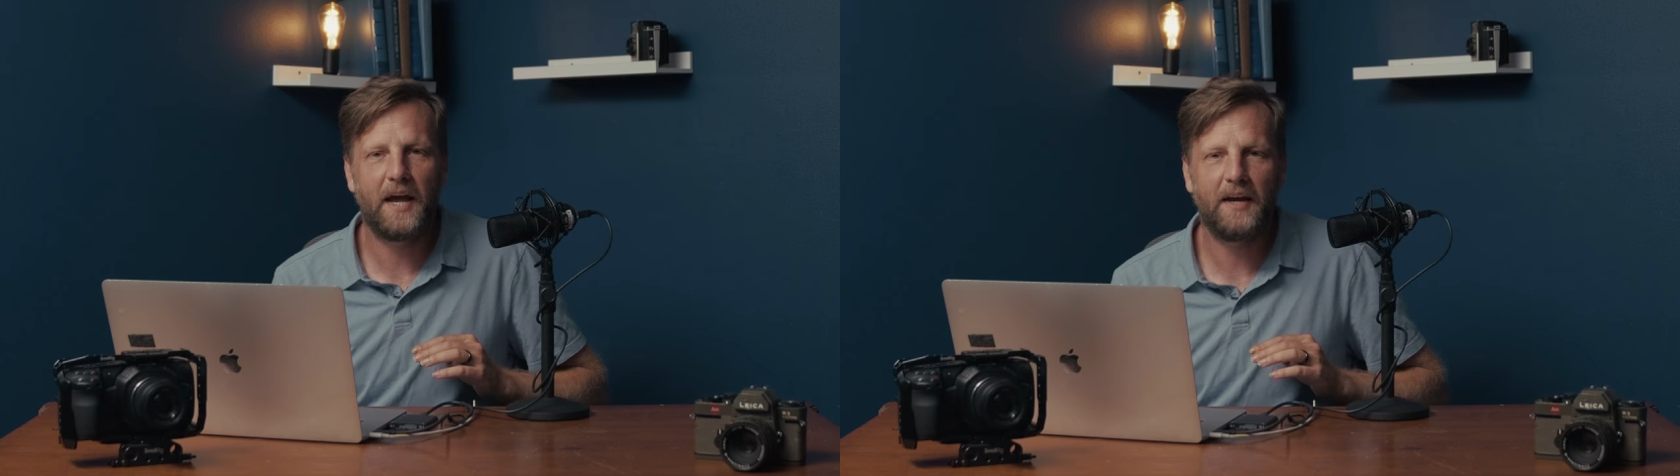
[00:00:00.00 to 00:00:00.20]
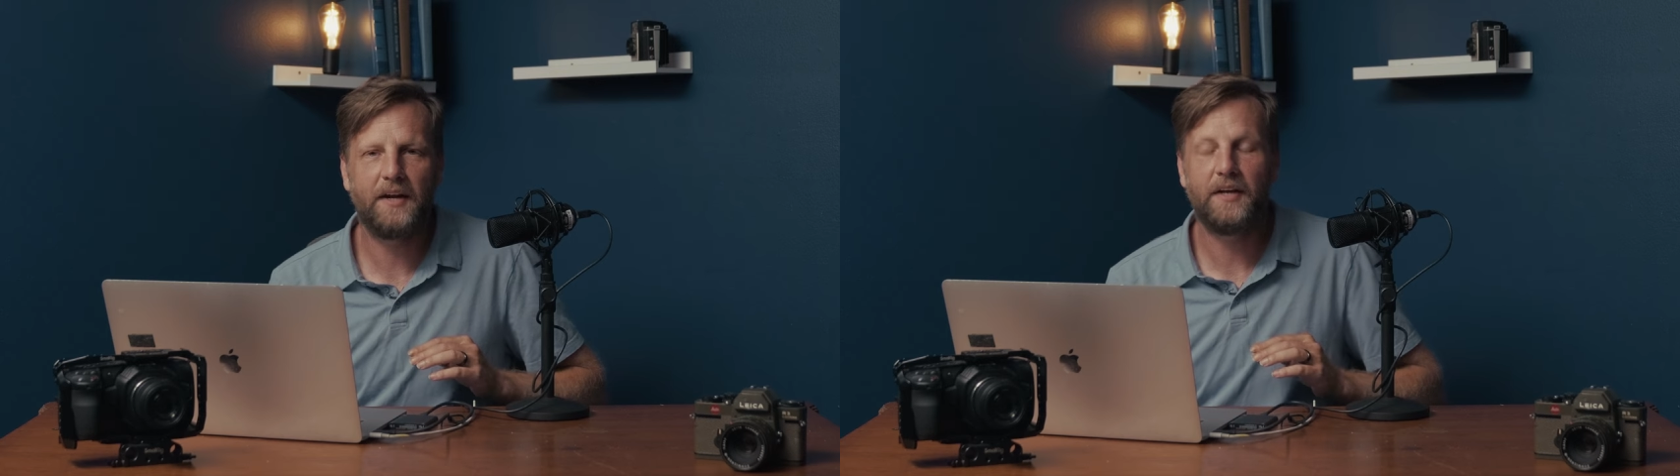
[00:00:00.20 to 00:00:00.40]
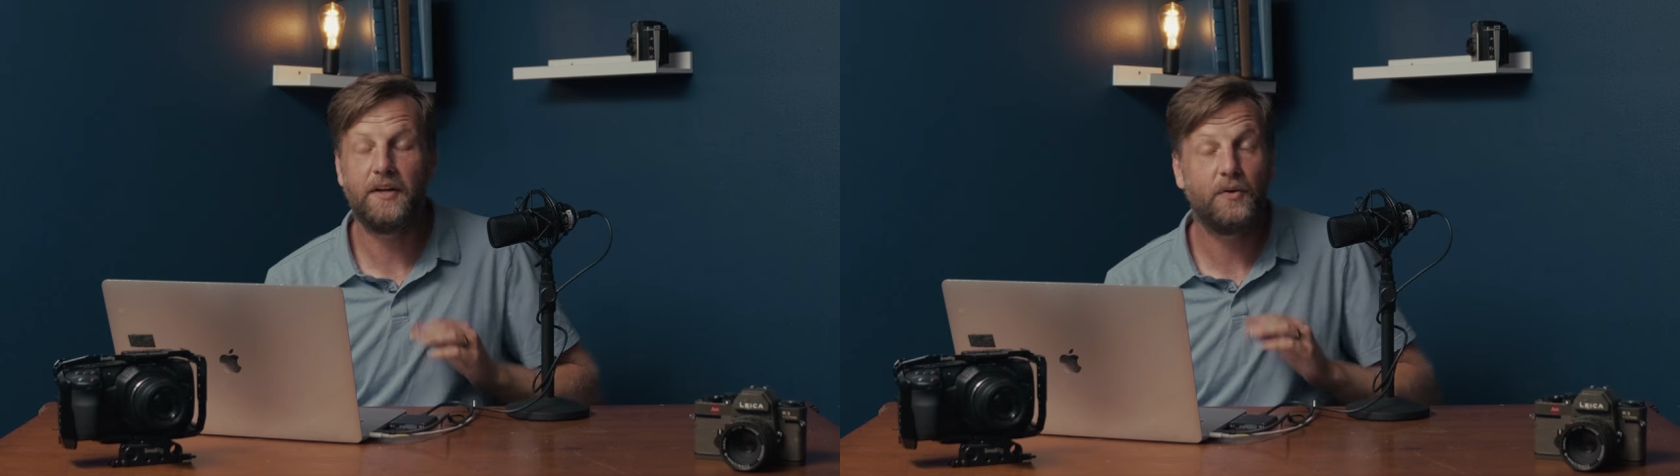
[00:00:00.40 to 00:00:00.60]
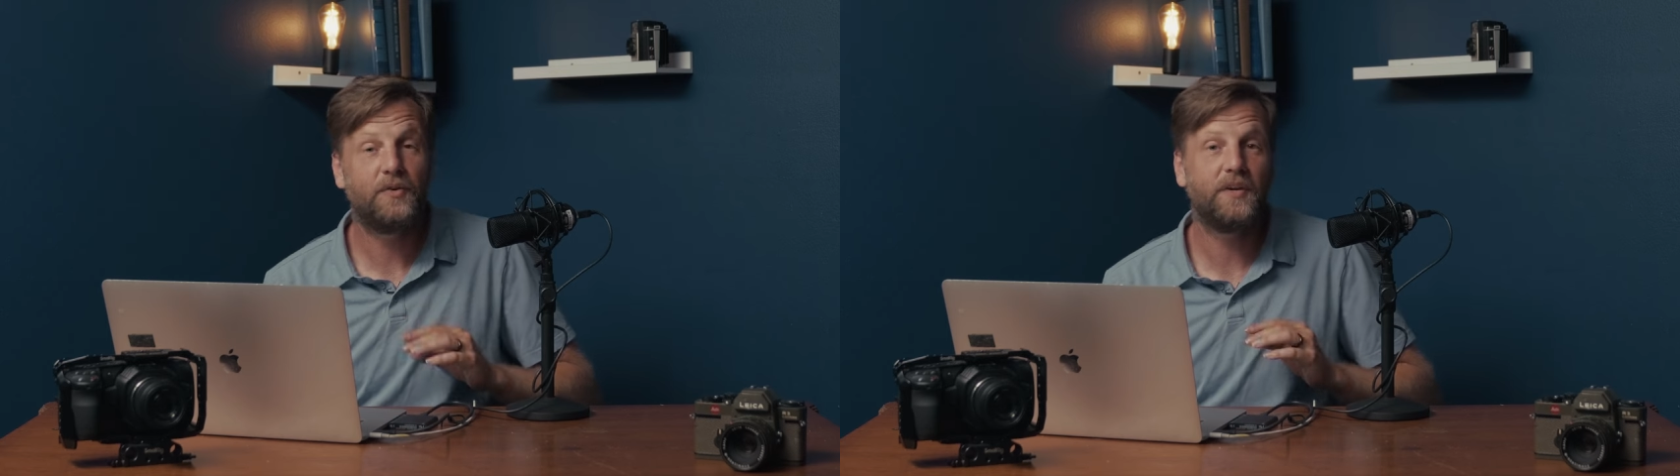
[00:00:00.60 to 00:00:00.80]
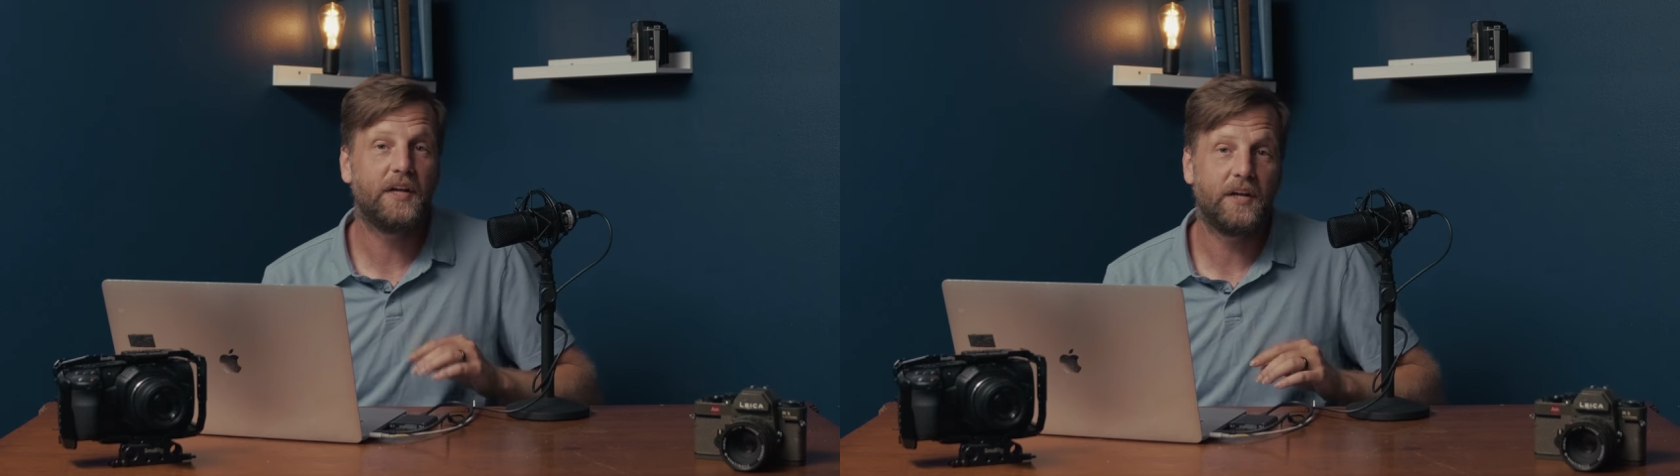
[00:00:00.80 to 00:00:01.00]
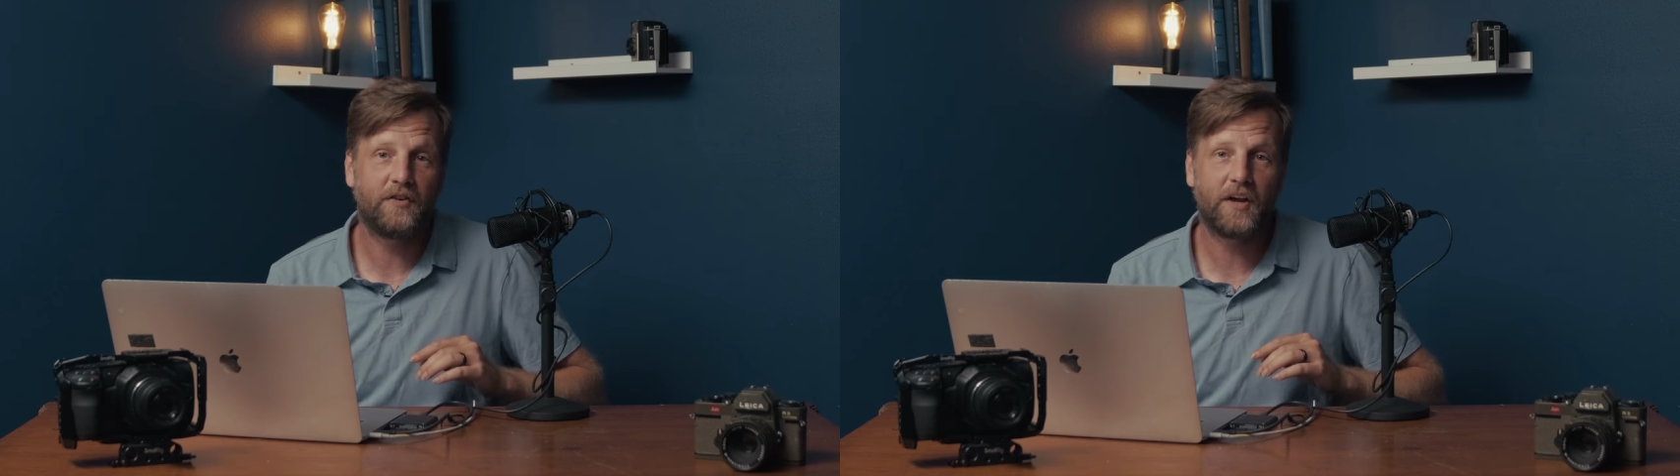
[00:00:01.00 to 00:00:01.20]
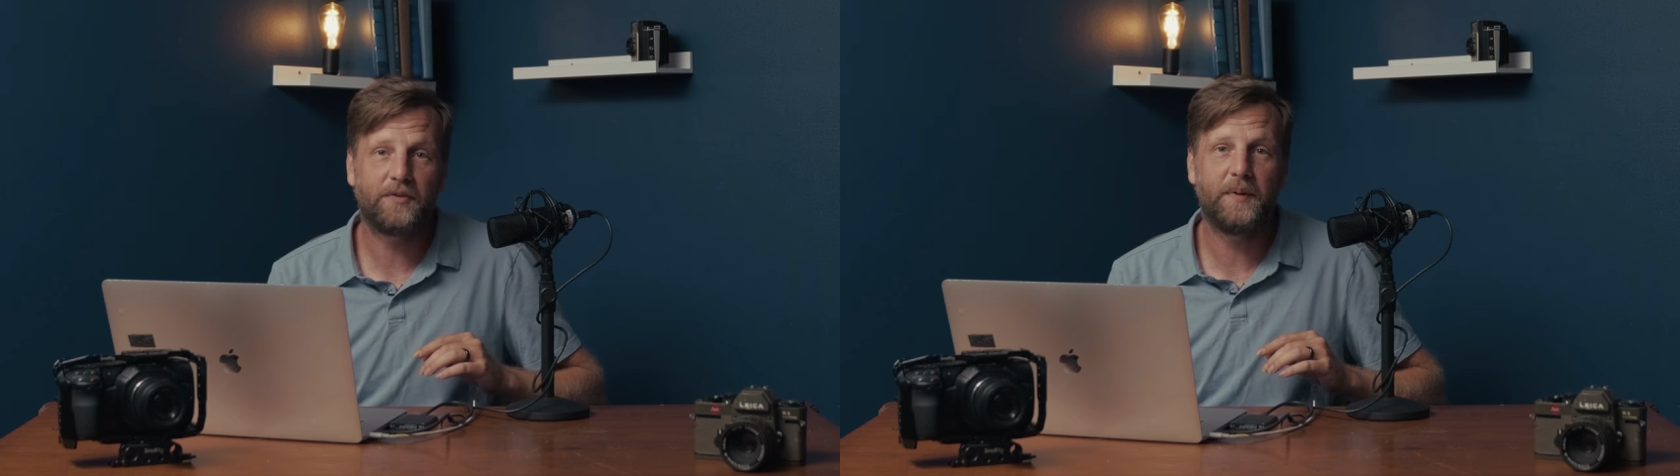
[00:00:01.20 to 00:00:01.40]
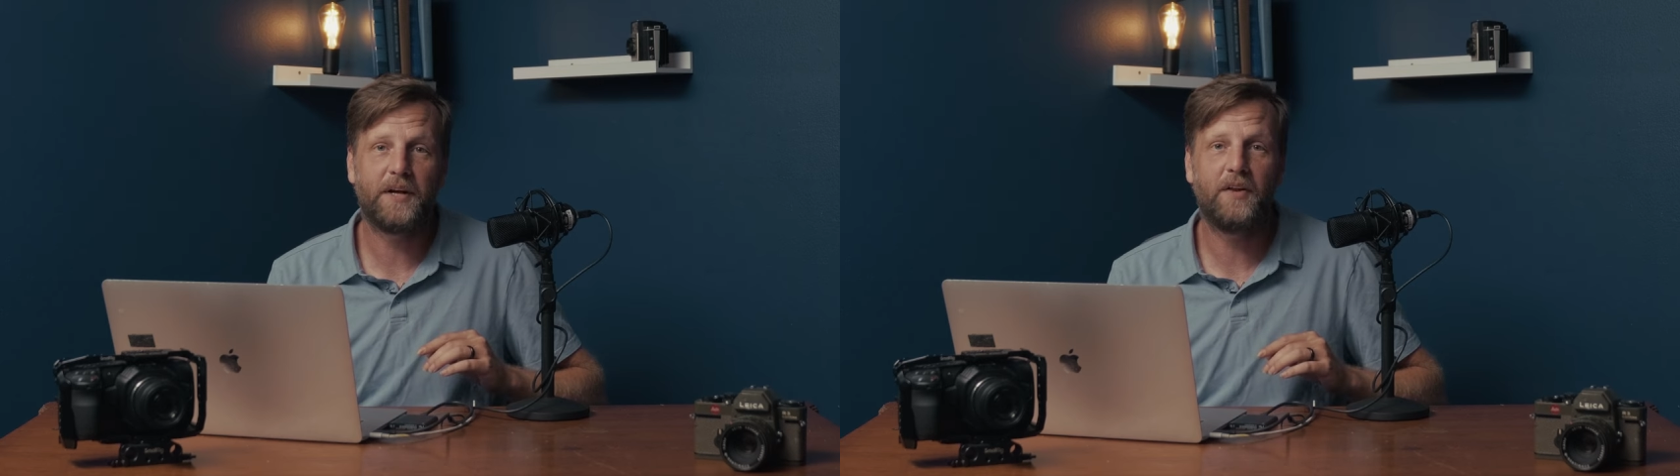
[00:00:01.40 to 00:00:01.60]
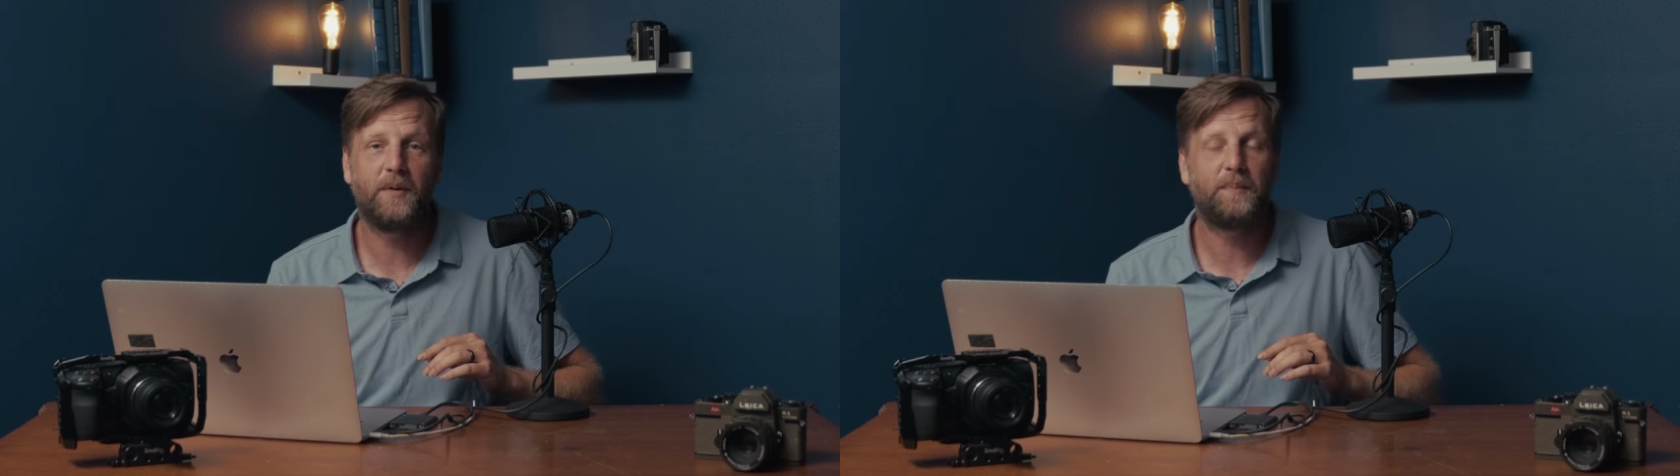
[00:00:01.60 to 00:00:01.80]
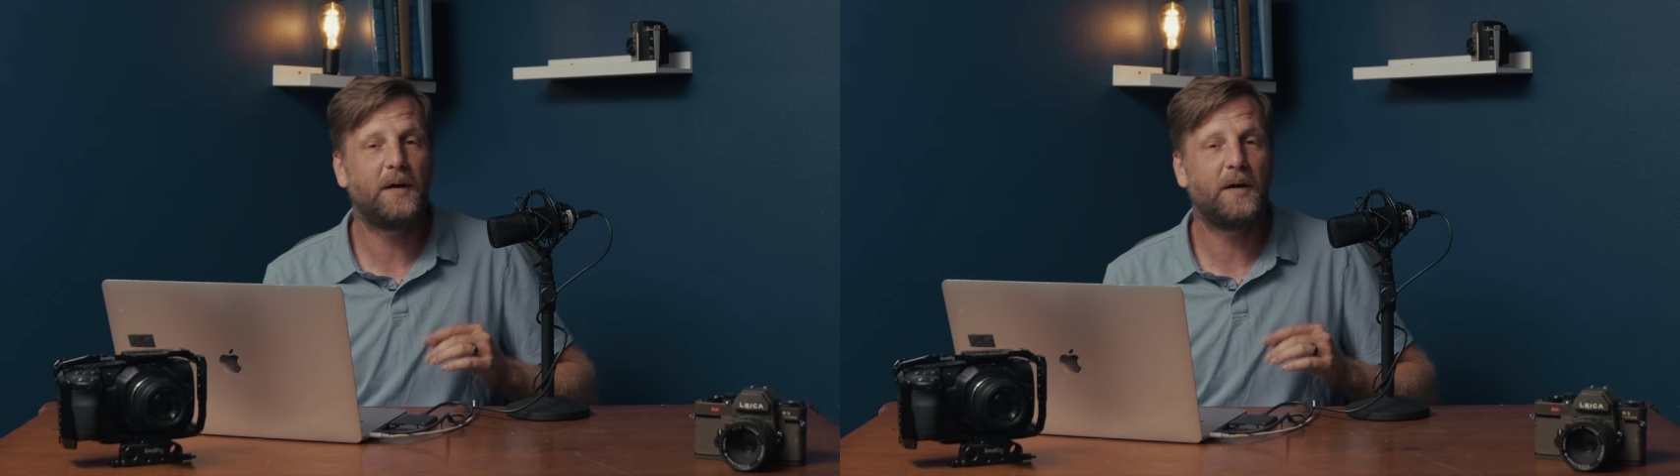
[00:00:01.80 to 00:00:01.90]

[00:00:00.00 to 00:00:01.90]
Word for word: editing using the adjustment clip.